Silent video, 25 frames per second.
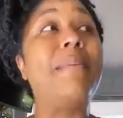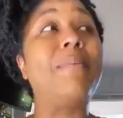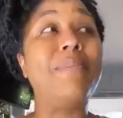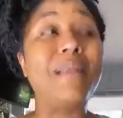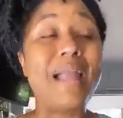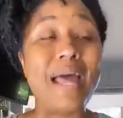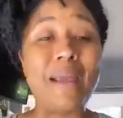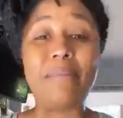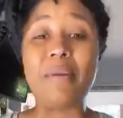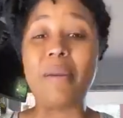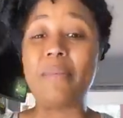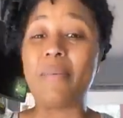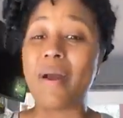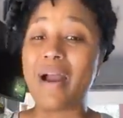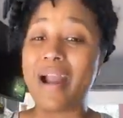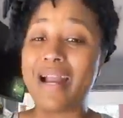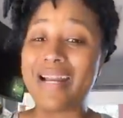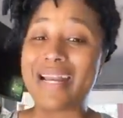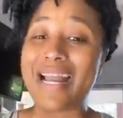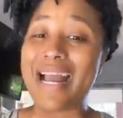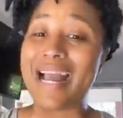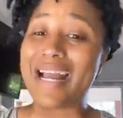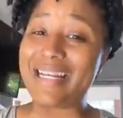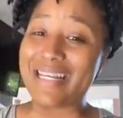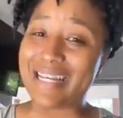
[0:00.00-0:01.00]
Black people
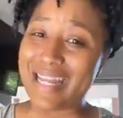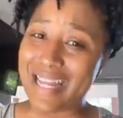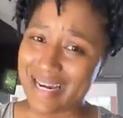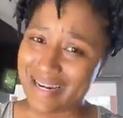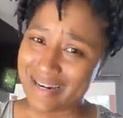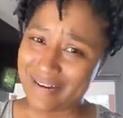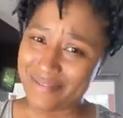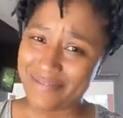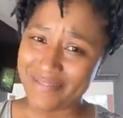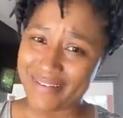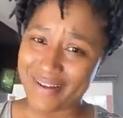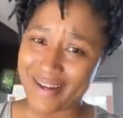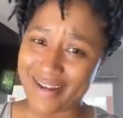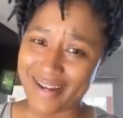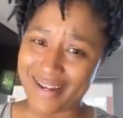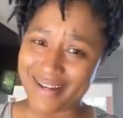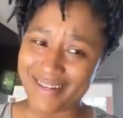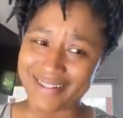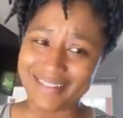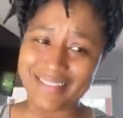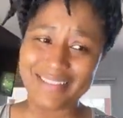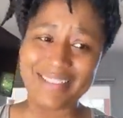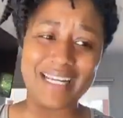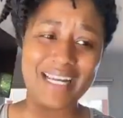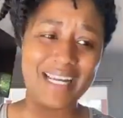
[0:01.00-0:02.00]
are not
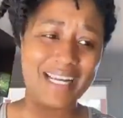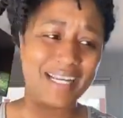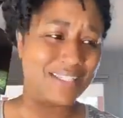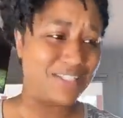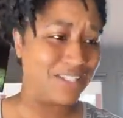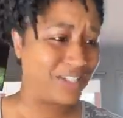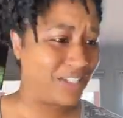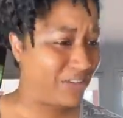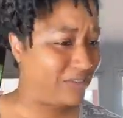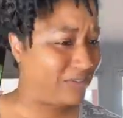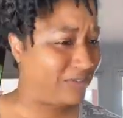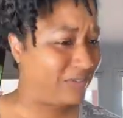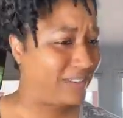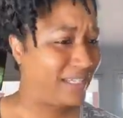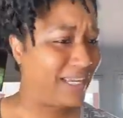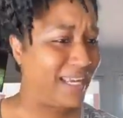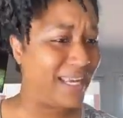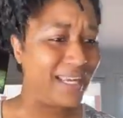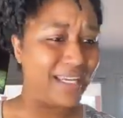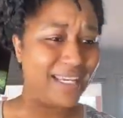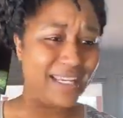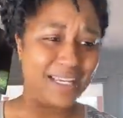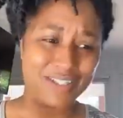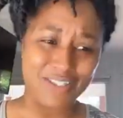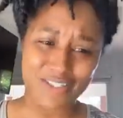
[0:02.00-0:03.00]
dignified. They
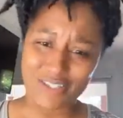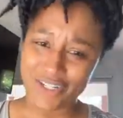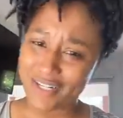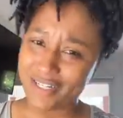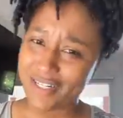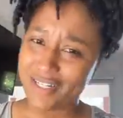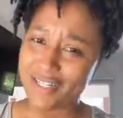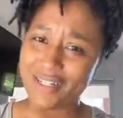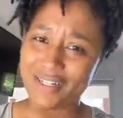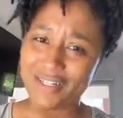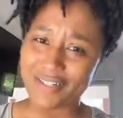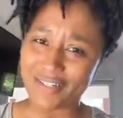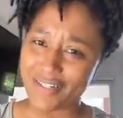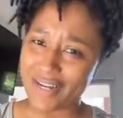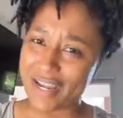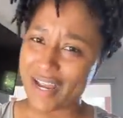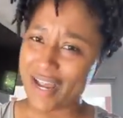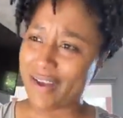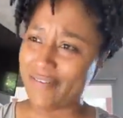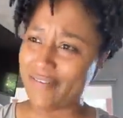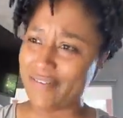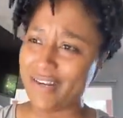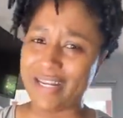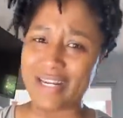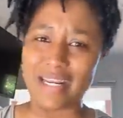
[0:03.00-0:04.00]
shuffling and chucking and
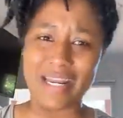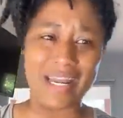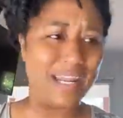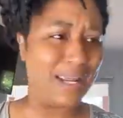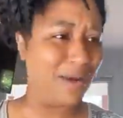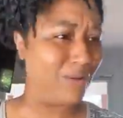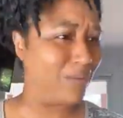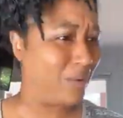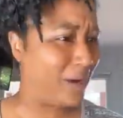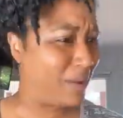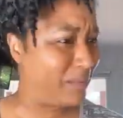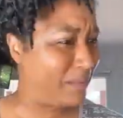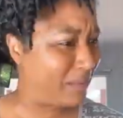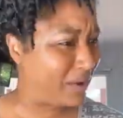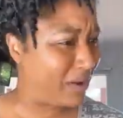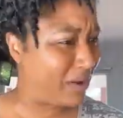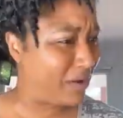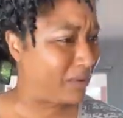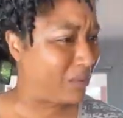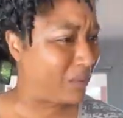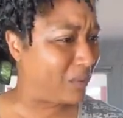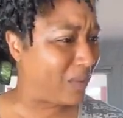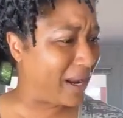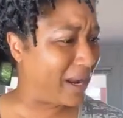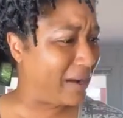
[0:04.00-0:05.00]
jiving, and they raping
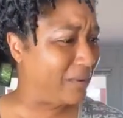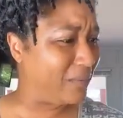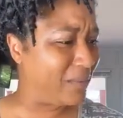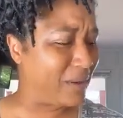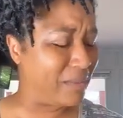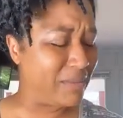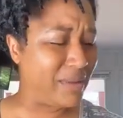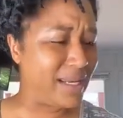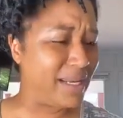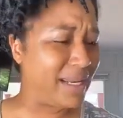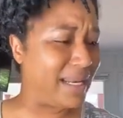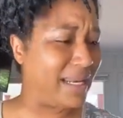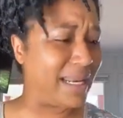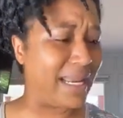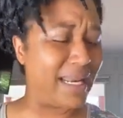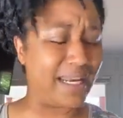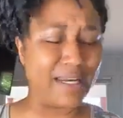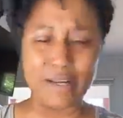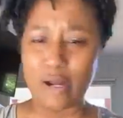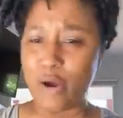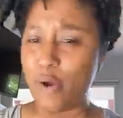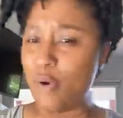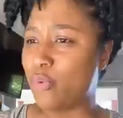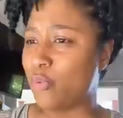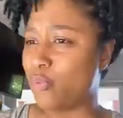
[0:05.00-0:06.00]
all the white women, and
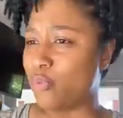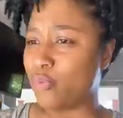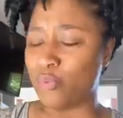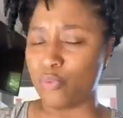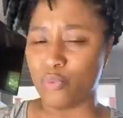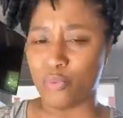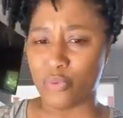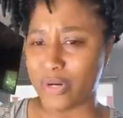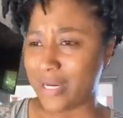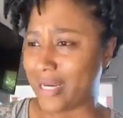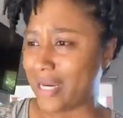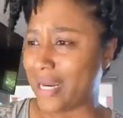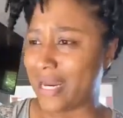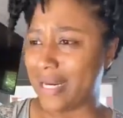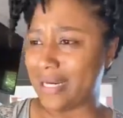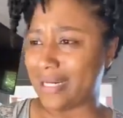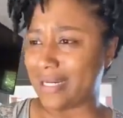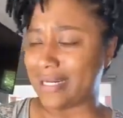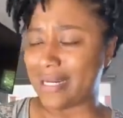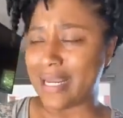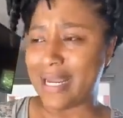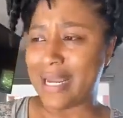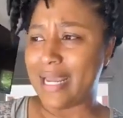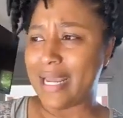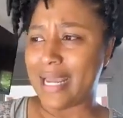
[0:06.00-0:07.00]
they don't read
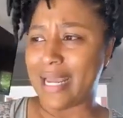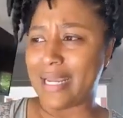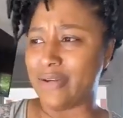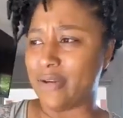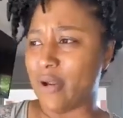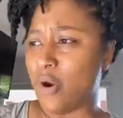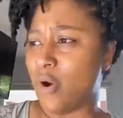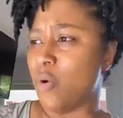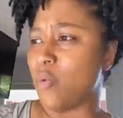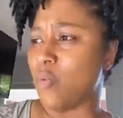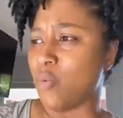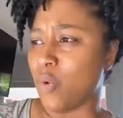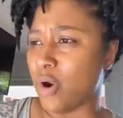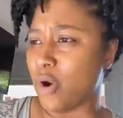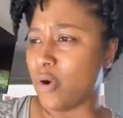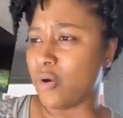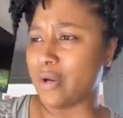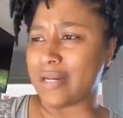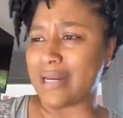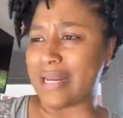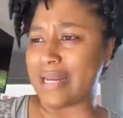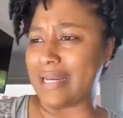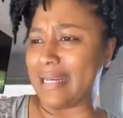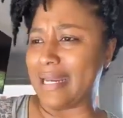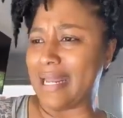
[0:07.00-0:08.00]
and don't
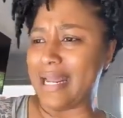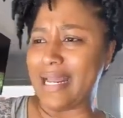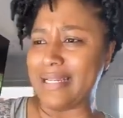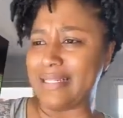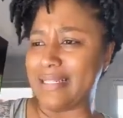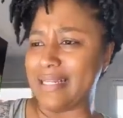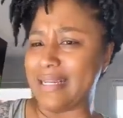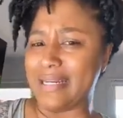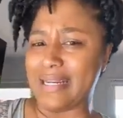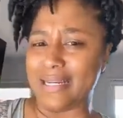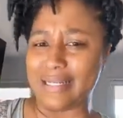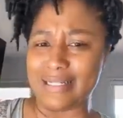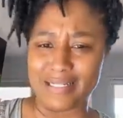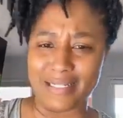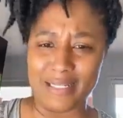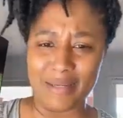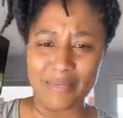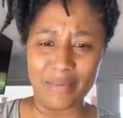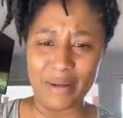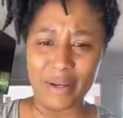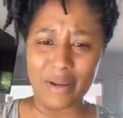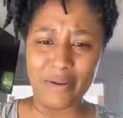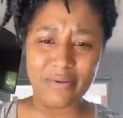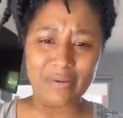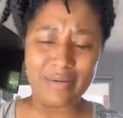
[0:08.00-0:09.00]
work, and they lazy, and they
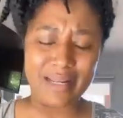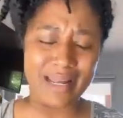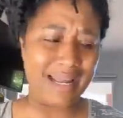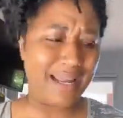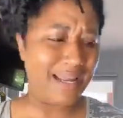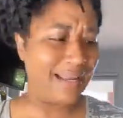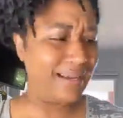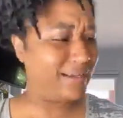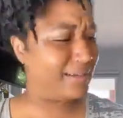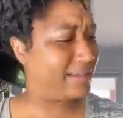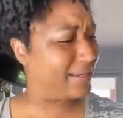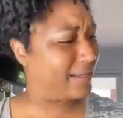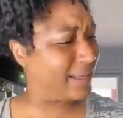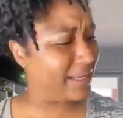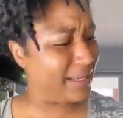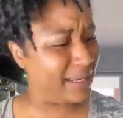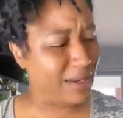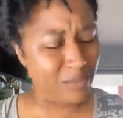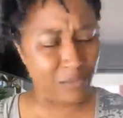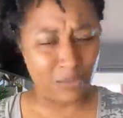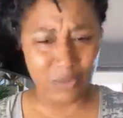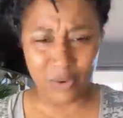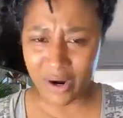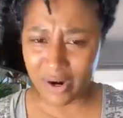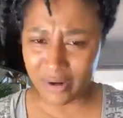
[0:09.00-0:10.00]
sleep all day, and they
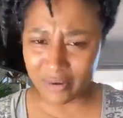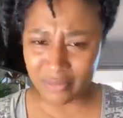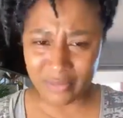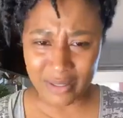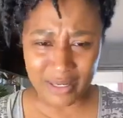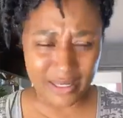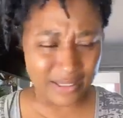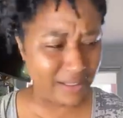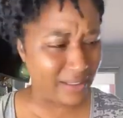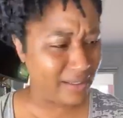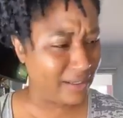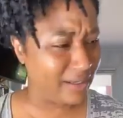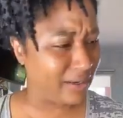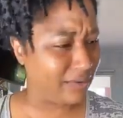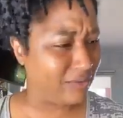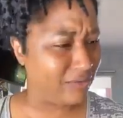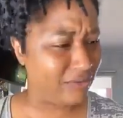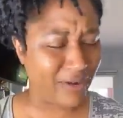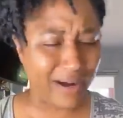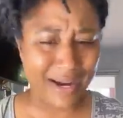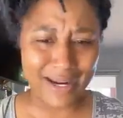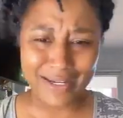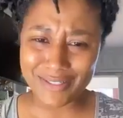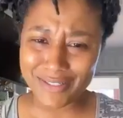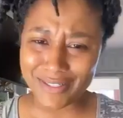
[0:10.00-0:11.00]
eat watermelon
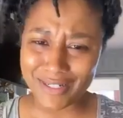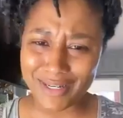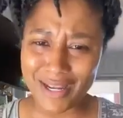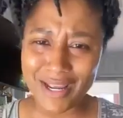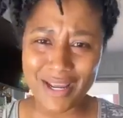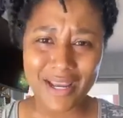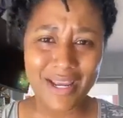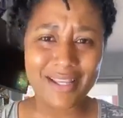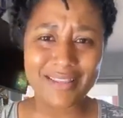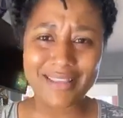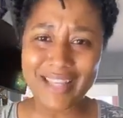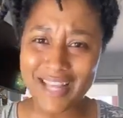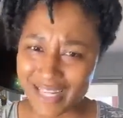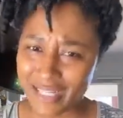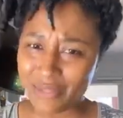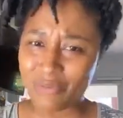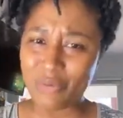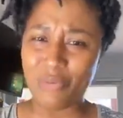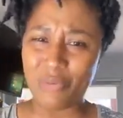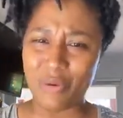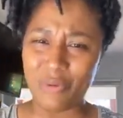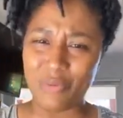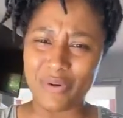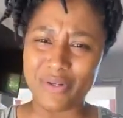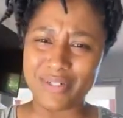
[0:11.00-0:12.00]
and fried chicken.
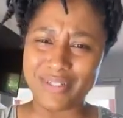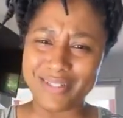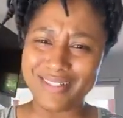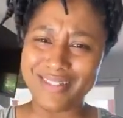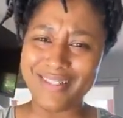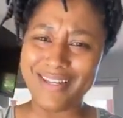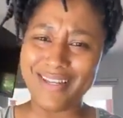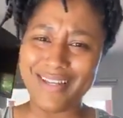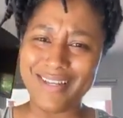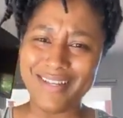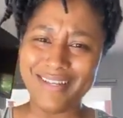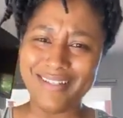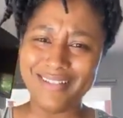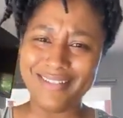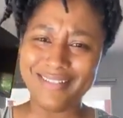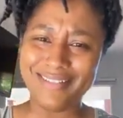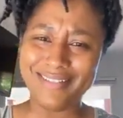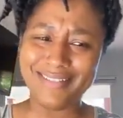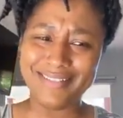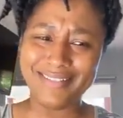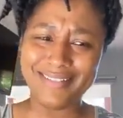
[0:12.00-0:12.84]
That's what we want to see.